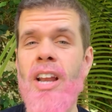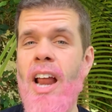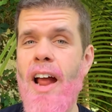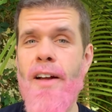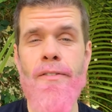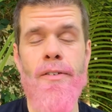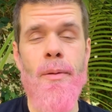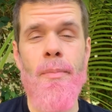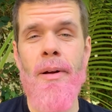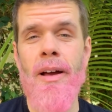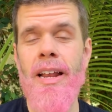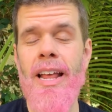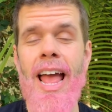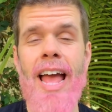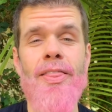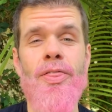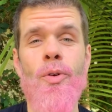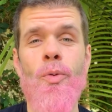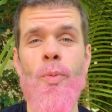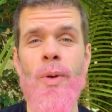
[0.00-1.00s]
and everybody
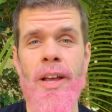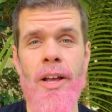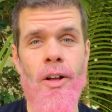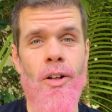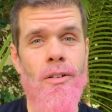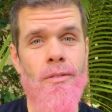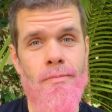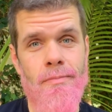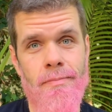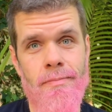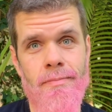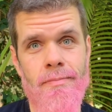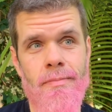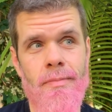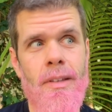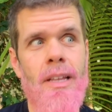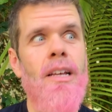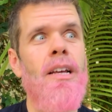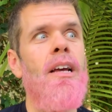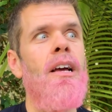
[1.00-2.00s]
at The Real.
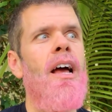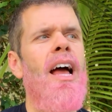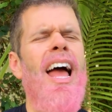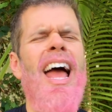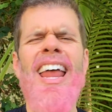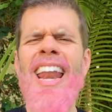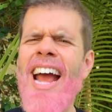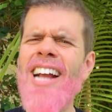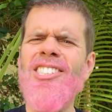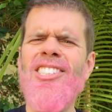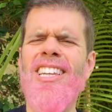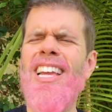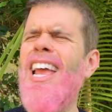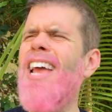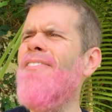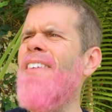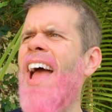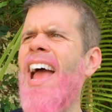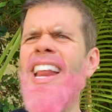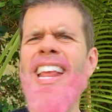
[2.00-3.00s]
And actually,
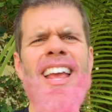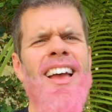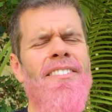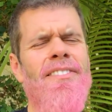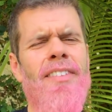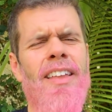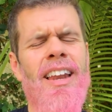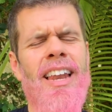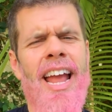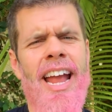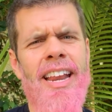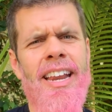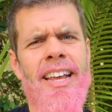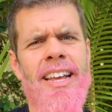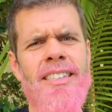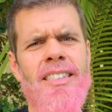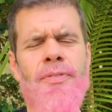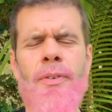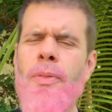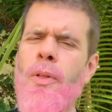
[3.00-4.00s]
if any of the
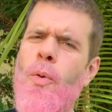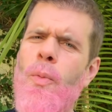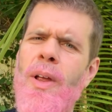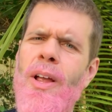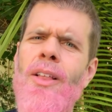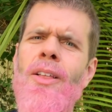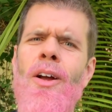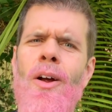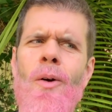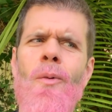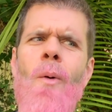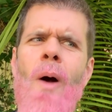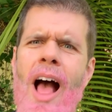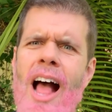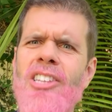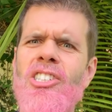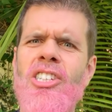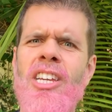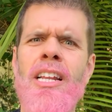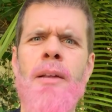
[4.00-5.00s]
ladies from The Real are
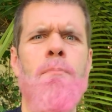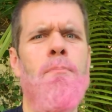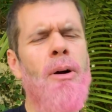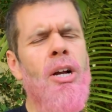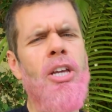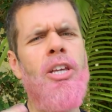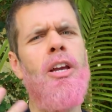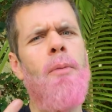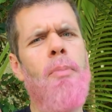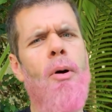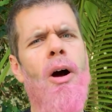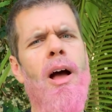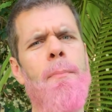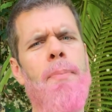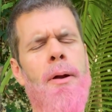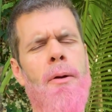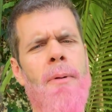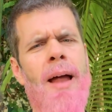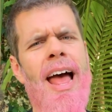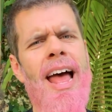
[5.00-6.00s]
watching, book your boy
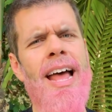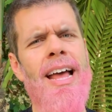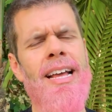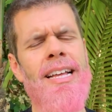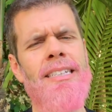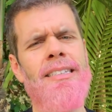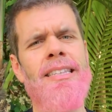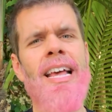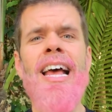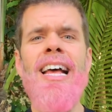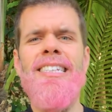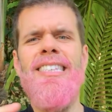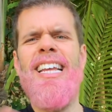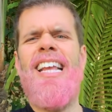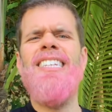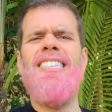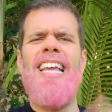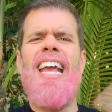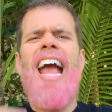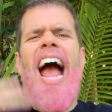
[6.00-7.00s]
Perez.
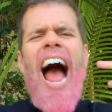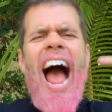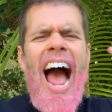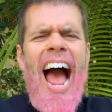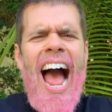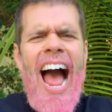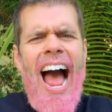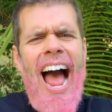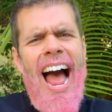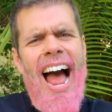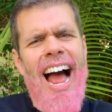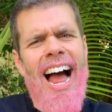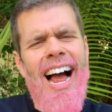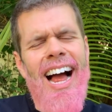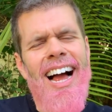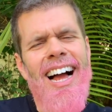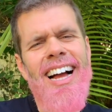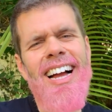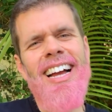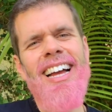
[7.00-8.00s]
Zika zig, ah.
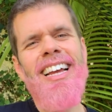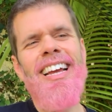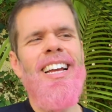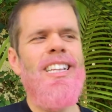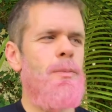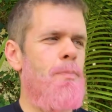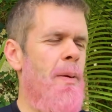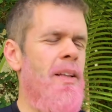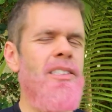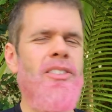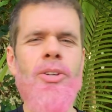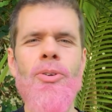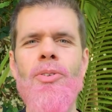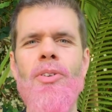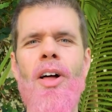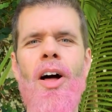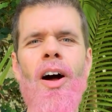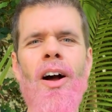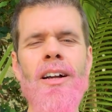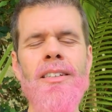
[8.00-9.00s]
It's been too
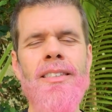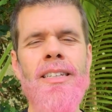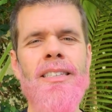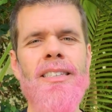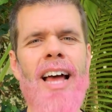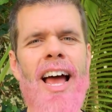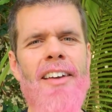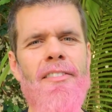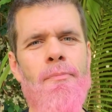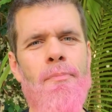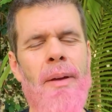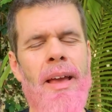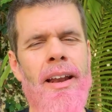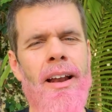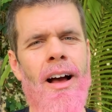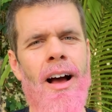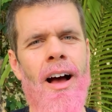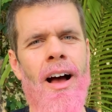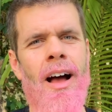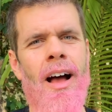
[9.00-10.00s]
long since I've been
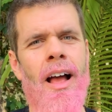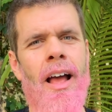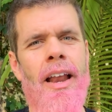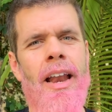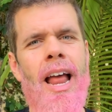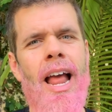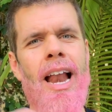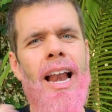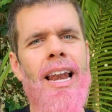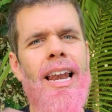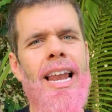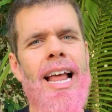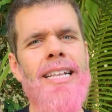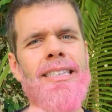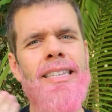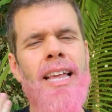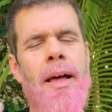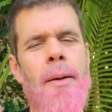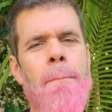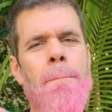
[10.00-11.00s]
on.
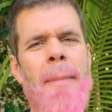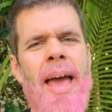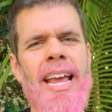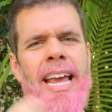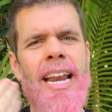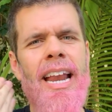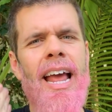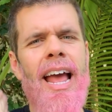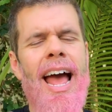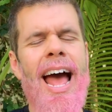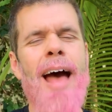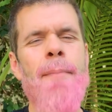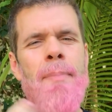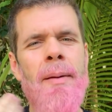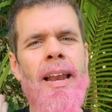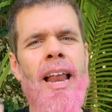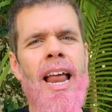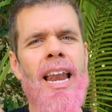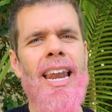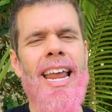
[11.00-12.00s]
Let's make it
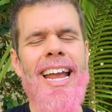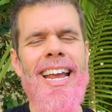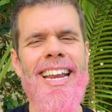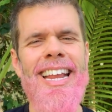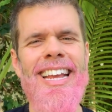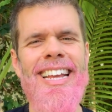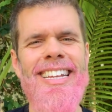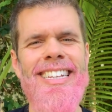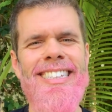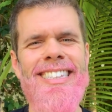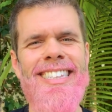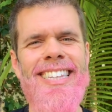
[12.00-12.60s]
happen, ladies.